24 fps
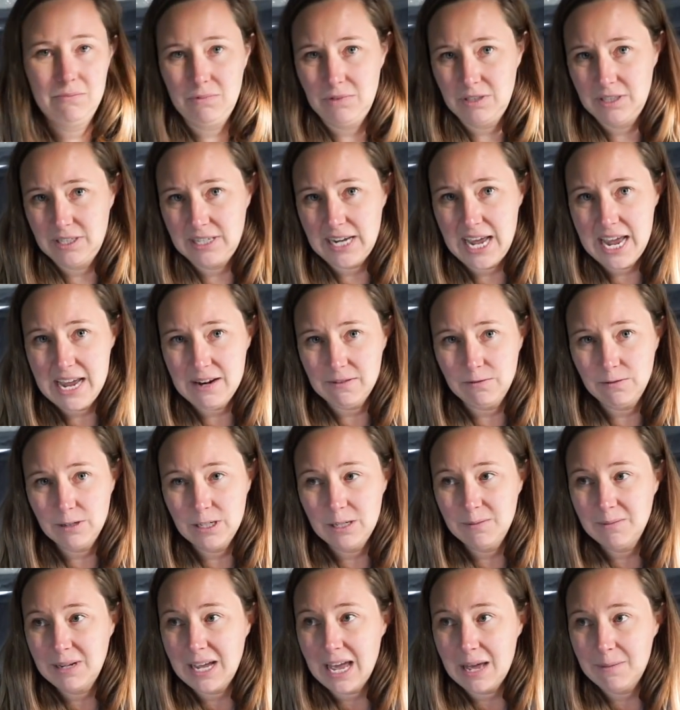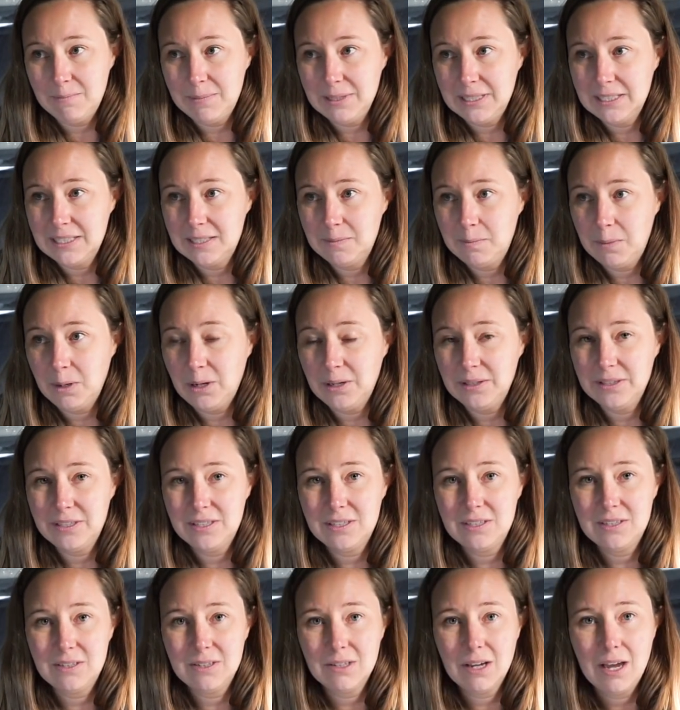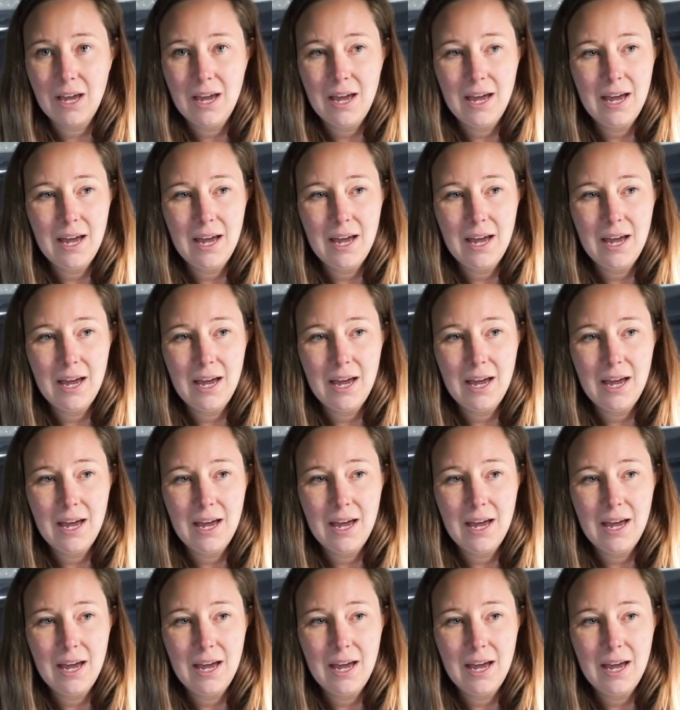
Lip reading: stay at freedom camping spots